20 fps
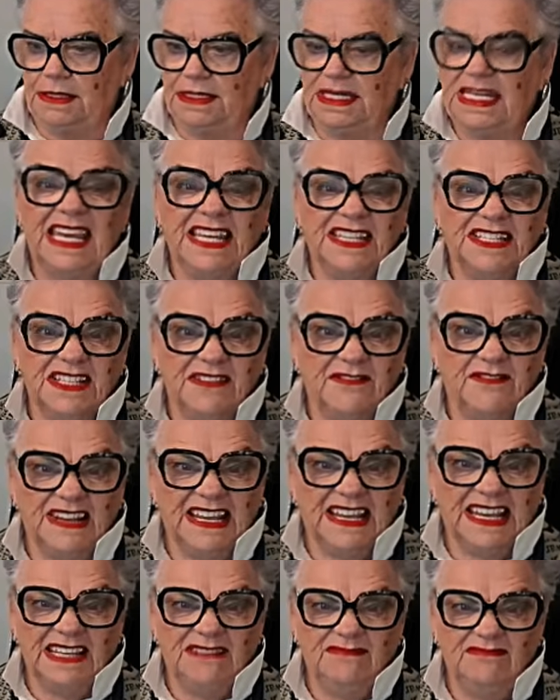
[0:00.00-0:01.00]

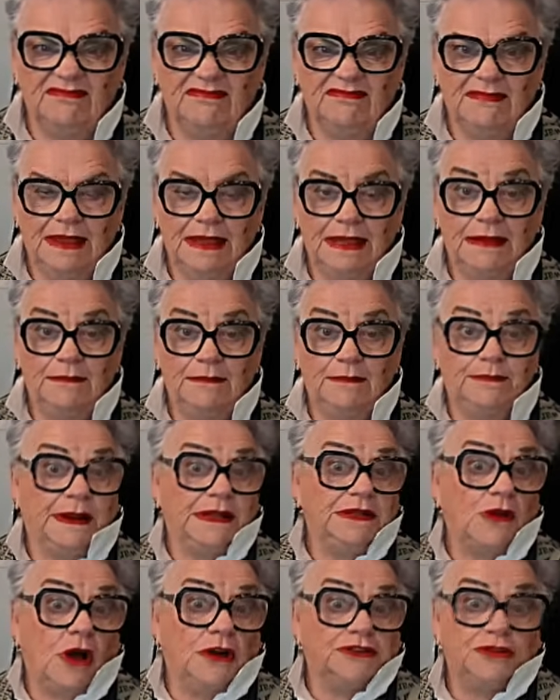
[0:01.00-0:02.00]
negatively.
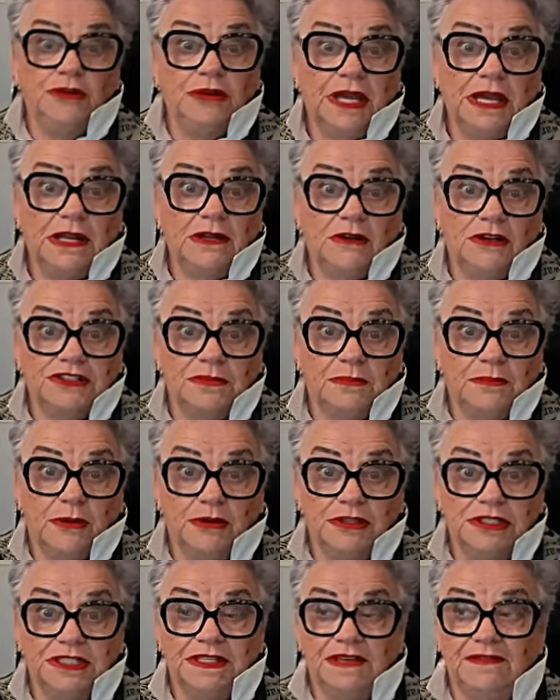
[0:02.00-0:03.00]
But I do get lots of
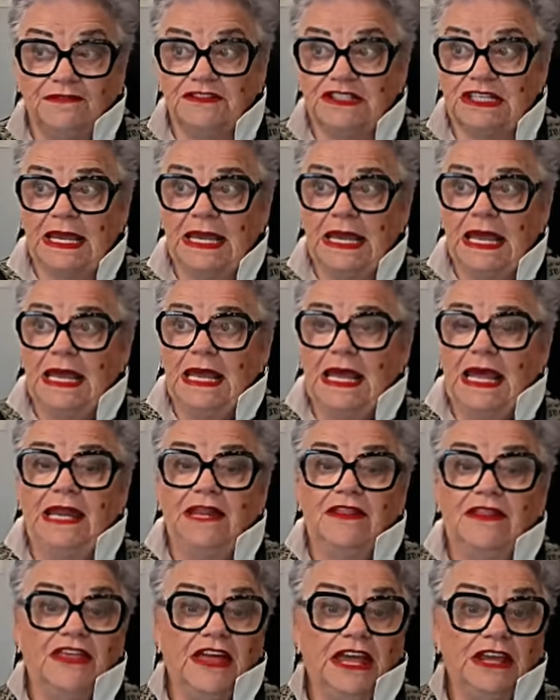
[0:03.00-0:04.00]
positives,
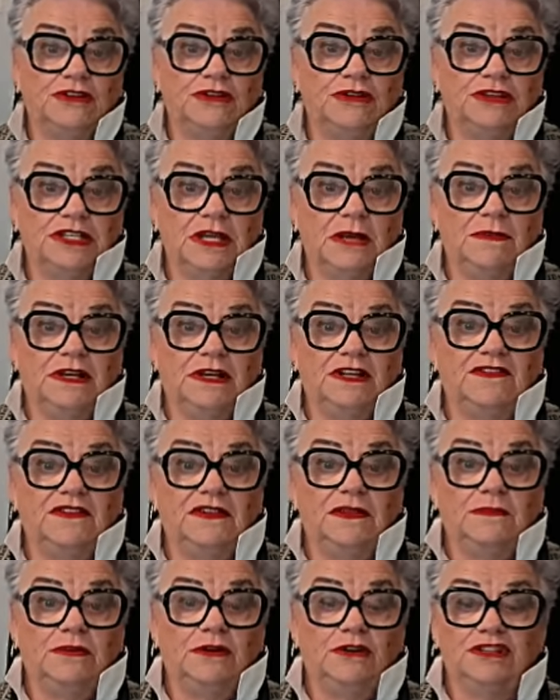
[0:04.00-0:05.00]
and thank you so much
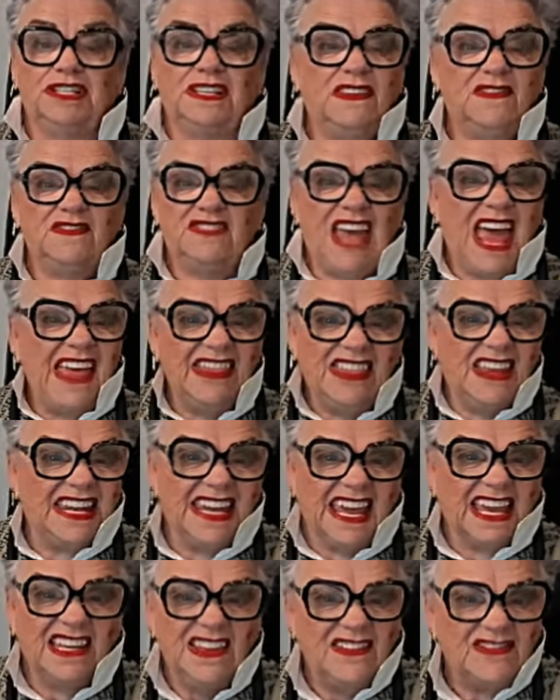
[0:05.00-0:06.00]
for the positives and the
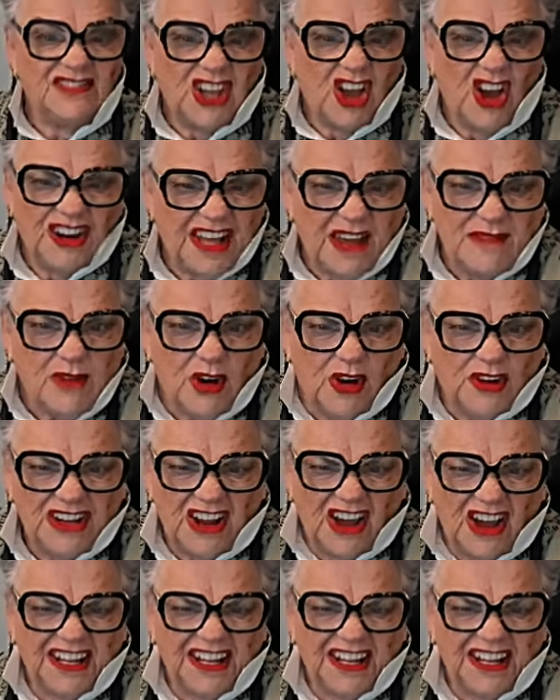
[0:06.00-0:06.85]
negatives. I don't mind.